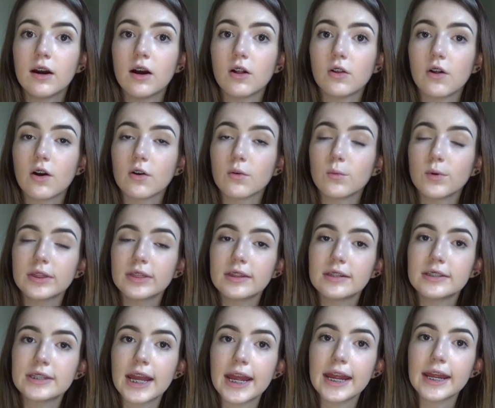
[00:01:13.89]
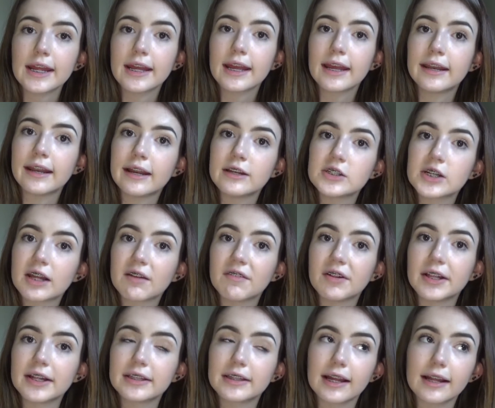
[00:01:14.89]
along with the tank, and I just
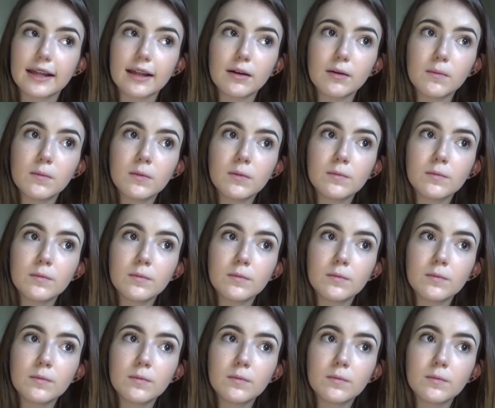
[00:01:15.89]
feel like that's a